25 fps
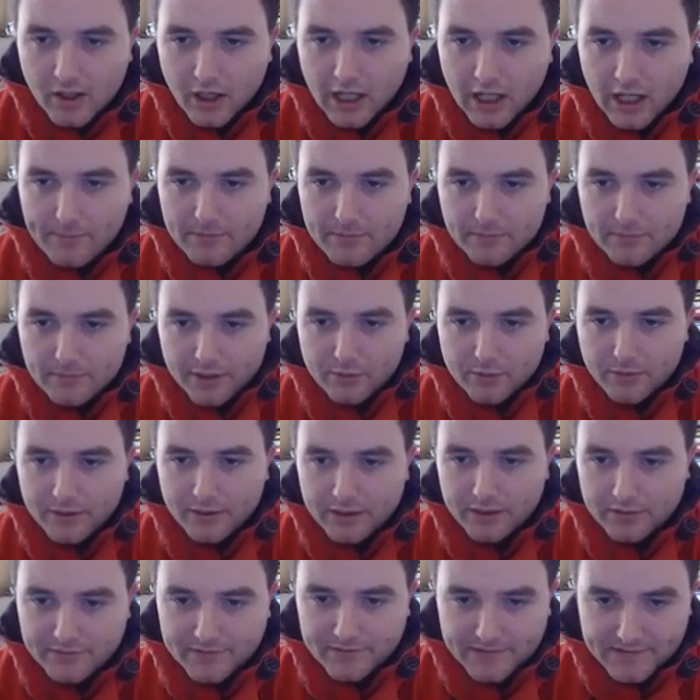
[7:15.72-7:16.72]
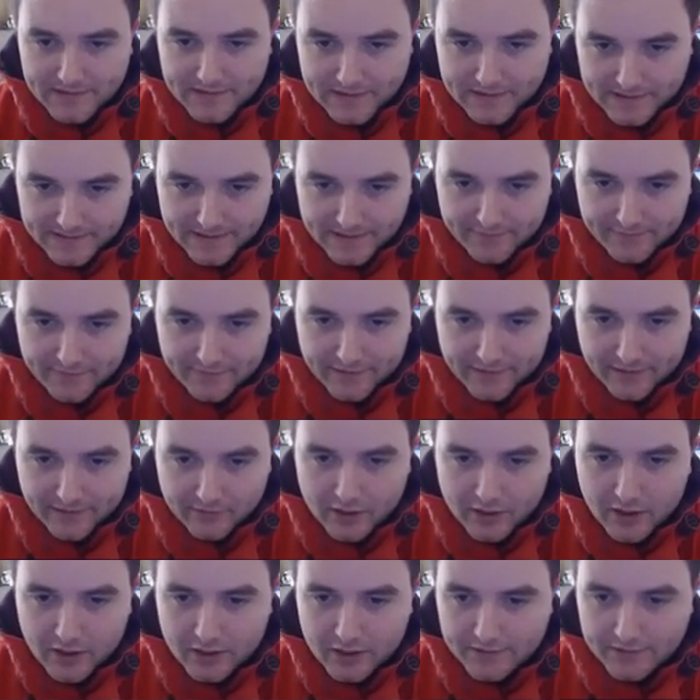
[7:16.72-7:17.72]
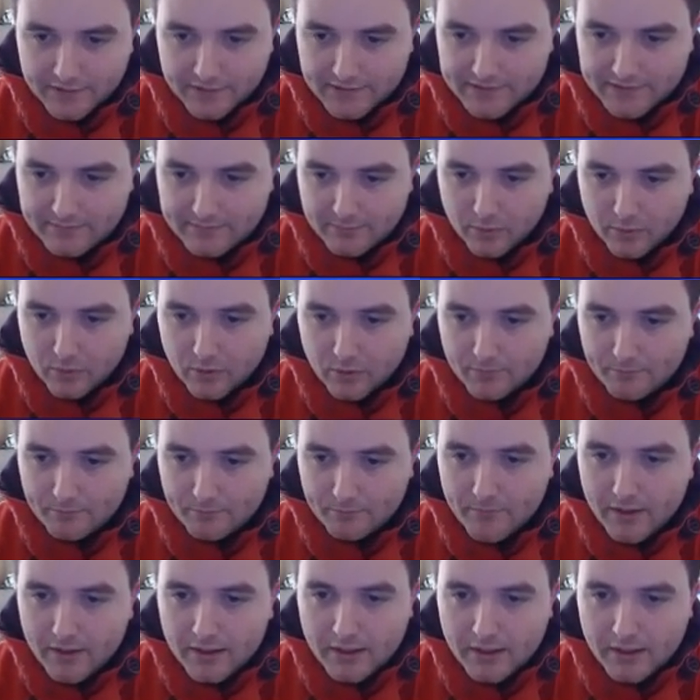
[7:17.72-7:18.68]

I put my queen onto c seven, now guarding this pawn.